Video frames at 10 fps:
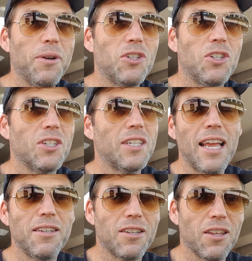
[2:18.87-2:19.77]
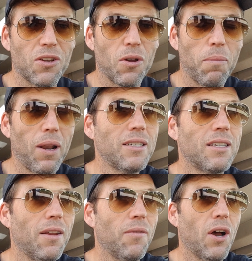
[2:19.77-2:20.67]
which just adds to the
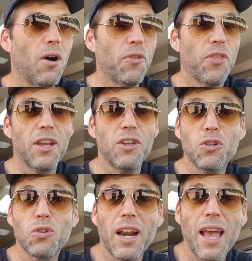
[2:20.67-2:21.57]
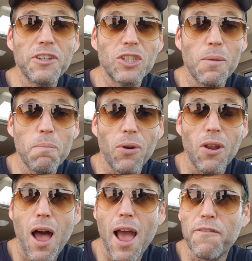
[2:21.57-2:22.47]
complexity of the whole thing, and you're trying to have a simple
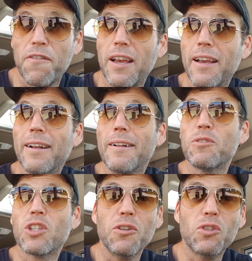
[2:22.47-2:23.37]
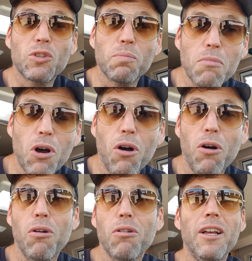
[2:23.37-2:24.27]
life. So
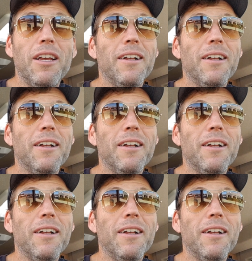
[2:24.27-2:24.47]
small,